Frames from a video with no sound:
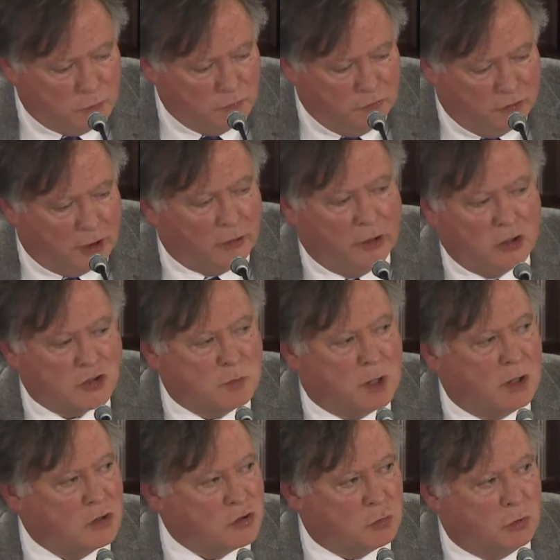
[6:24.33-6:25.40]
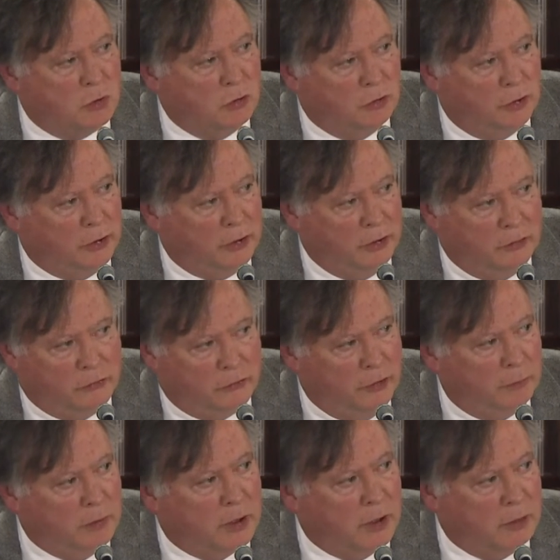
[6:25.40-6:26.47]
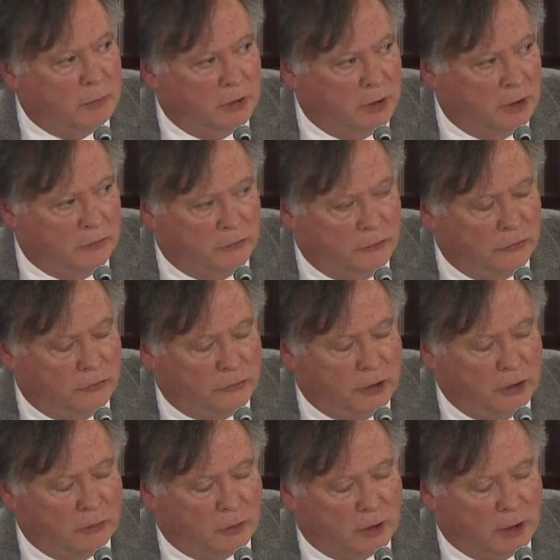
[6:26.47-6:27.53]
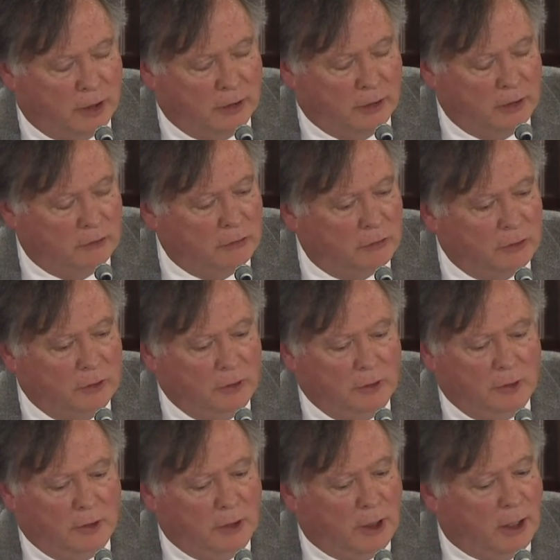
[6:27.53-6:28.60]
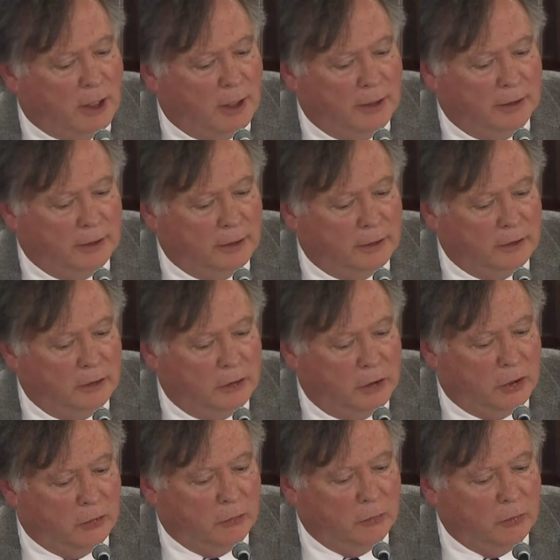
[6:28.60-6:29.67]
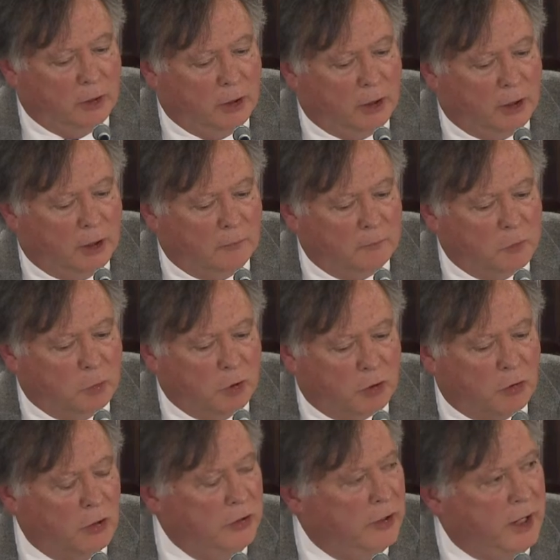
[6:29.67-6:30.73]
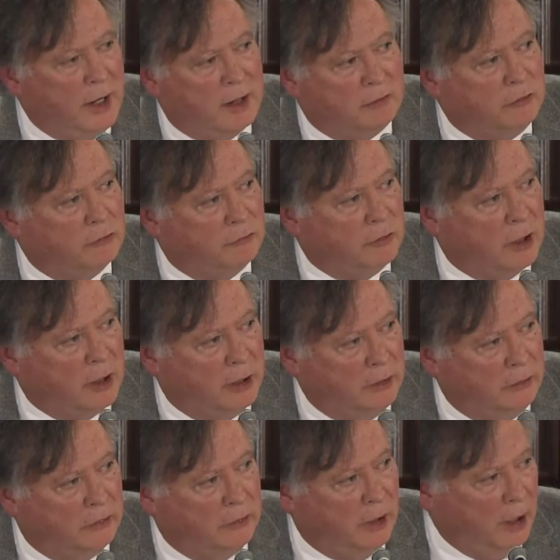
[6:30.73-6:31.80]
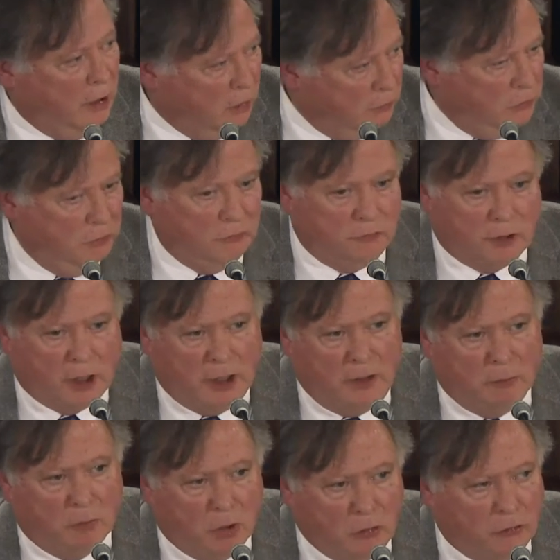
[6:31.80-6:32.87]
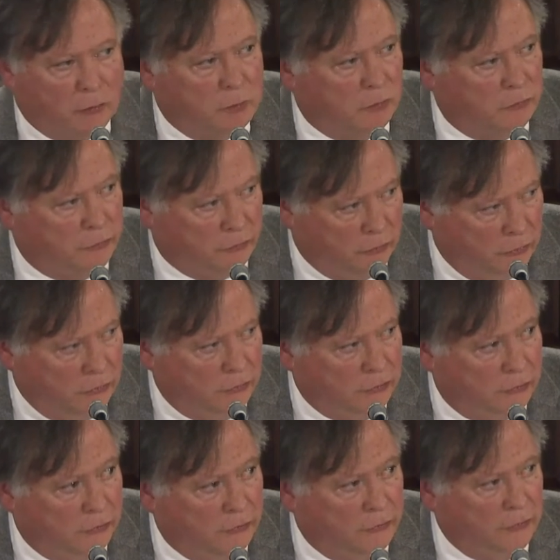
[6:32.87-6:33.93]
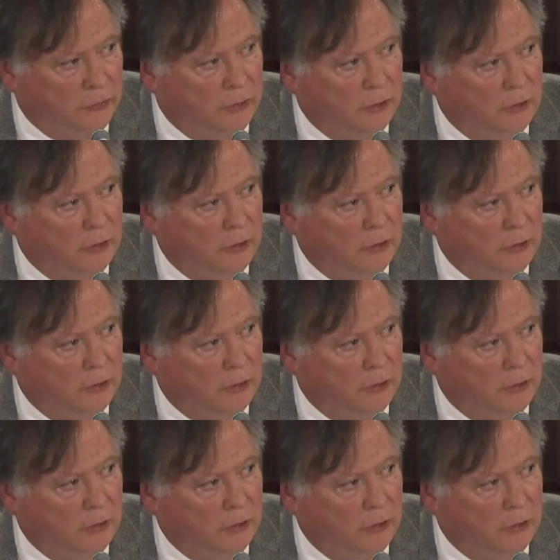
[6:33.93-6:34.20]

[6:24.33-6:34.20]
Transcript: very sparse rural areas that butt up against the state where I live. I, you know, um, we're going to have to find and help you find multiple solutions